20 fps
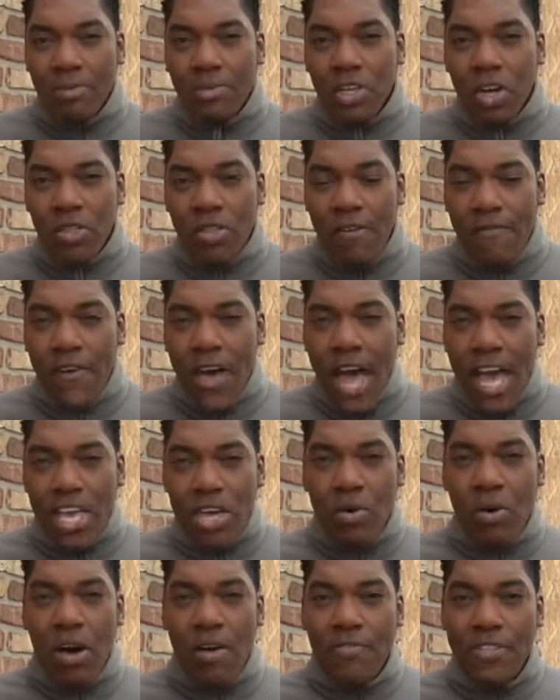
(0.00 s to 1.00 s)
And I'm told the
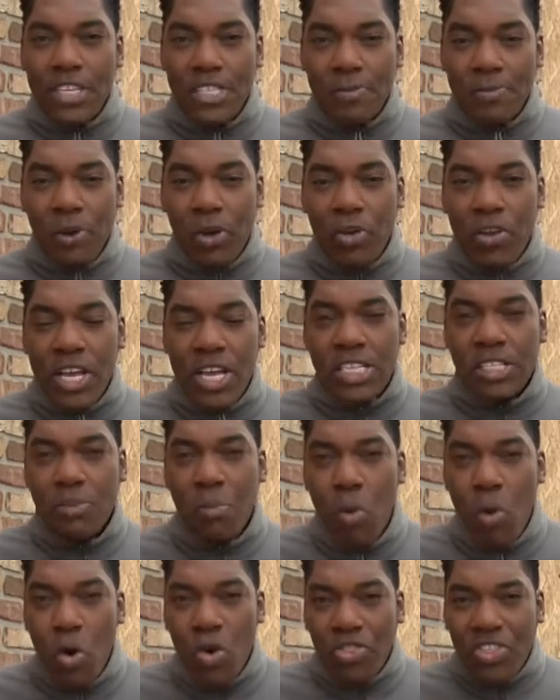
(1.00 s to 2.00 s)
value of this building
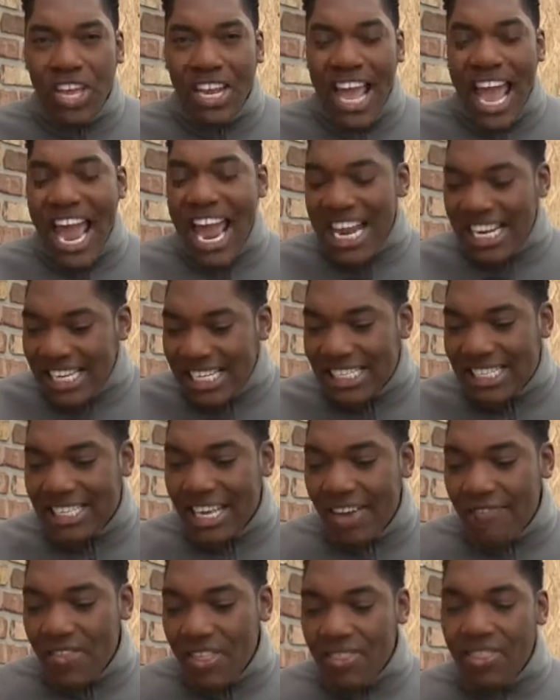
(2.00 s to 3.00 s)
is more than
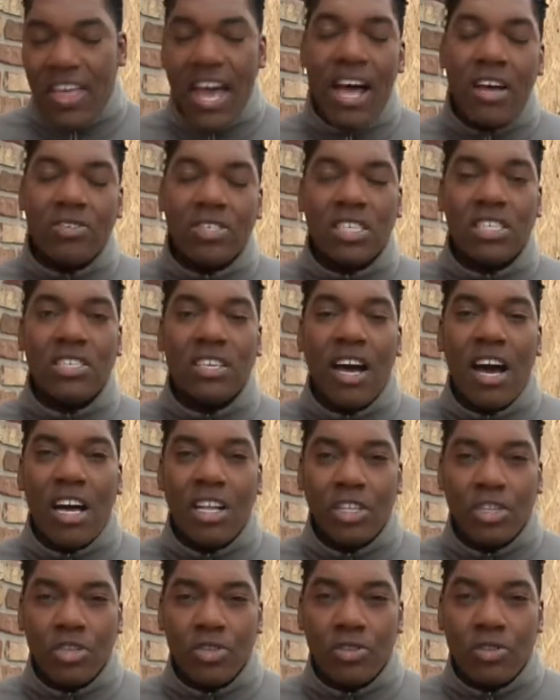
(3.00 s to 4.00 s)

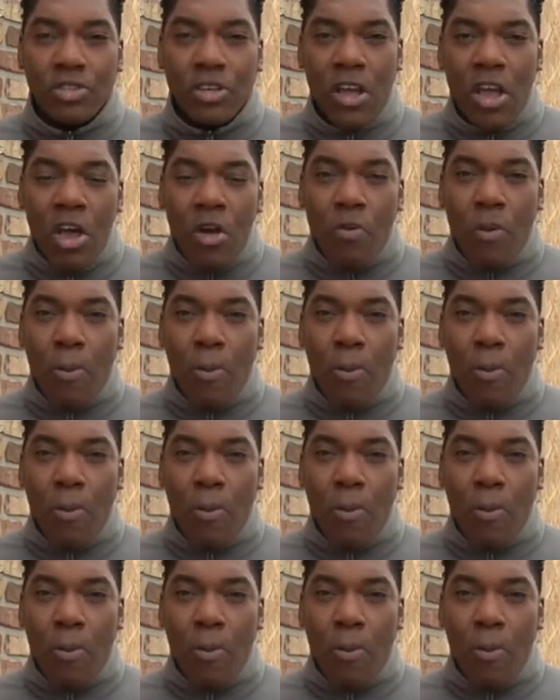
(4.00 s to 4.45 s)
$87,000.